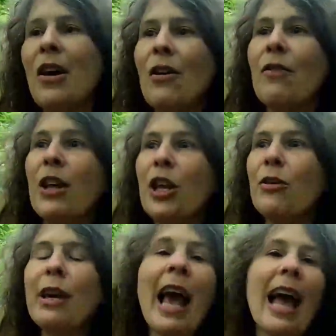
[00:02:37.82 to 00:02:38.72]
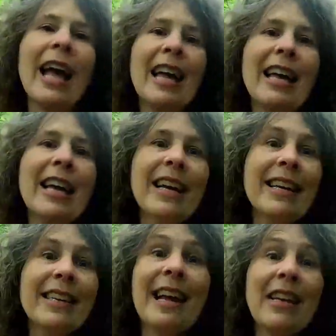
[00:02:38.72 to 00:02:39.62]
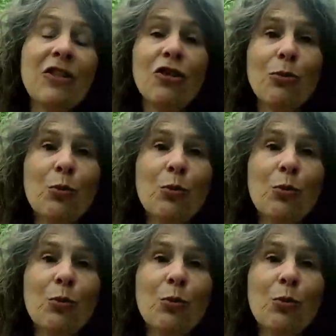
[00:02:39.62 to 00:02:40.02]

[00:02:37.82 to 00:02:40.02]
of the UK is ancient